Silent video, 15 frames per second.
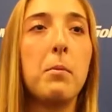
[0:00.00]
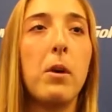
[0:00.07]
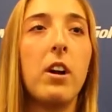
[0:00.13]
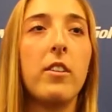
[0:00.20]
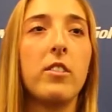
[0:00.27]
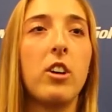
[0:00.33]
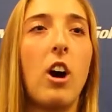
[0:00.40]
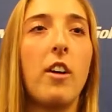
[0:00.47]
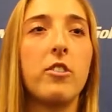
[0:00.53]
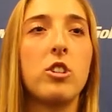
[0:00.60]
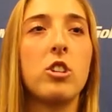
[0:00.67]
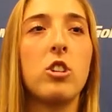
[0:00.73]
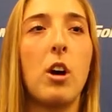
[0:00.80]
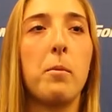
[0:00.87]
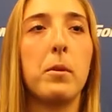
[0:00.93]
a part of the
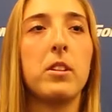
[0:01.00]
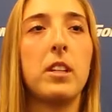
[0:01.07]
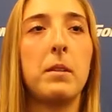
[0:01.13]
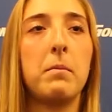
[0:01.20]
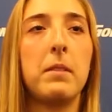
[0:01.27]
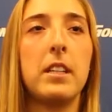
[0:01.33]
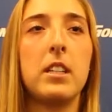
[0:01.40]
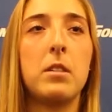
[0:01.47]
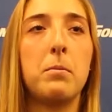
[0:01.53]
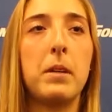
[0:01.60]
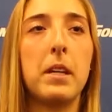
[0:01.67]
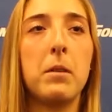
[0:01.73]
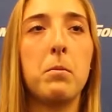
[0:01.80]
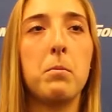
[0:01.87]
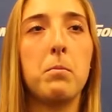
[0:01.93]
Hofstra softball team means
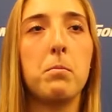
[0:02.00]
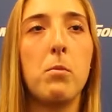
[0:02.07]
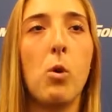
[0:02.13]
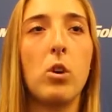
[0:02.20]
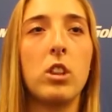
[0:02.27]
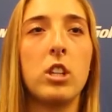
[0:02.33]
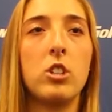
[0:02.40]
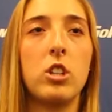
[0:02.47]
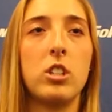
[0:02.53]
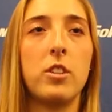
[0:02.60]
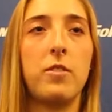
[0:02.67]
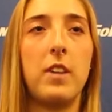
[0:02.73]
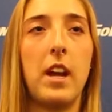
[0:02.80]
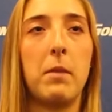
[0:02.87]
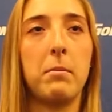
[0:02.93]
being more than just
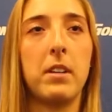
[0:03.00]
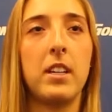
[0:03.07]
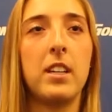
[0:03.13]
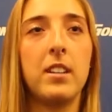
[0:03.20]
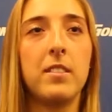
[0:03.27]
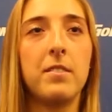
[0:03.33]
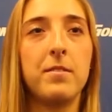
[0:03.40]
a family.